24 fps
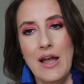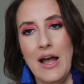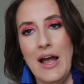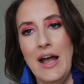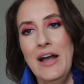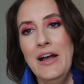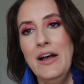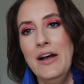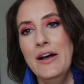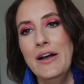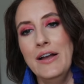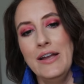
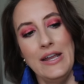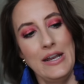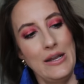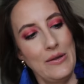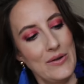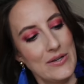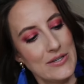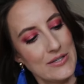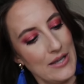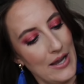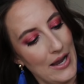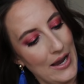Uh,
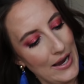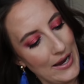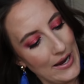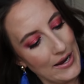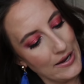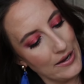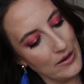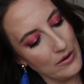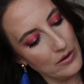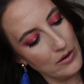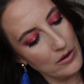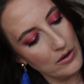anyways,
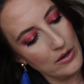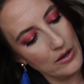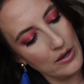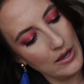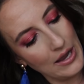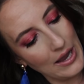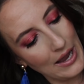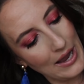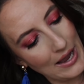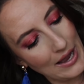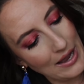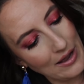I
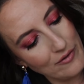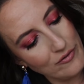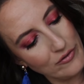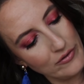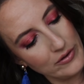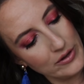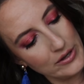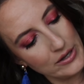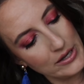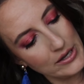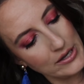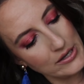have
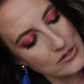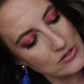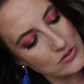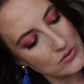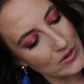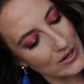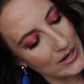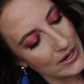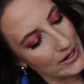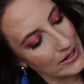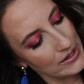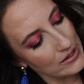it
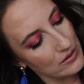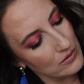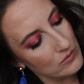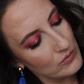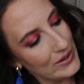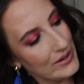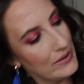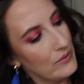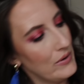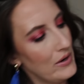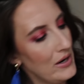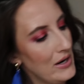right.
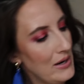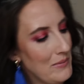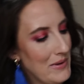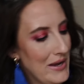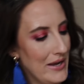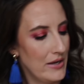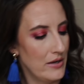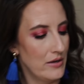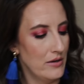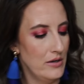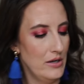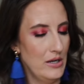Wait, where am
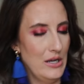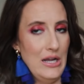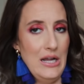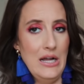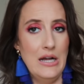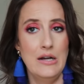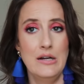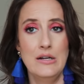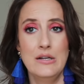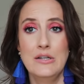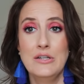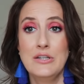I?
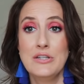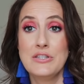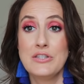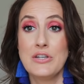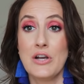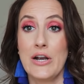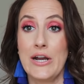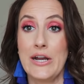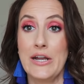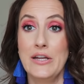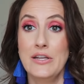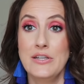Ah,
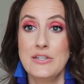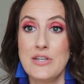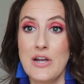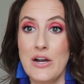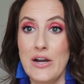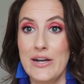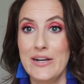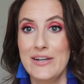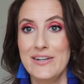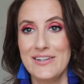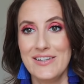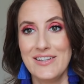sorry,
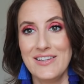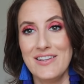sorry.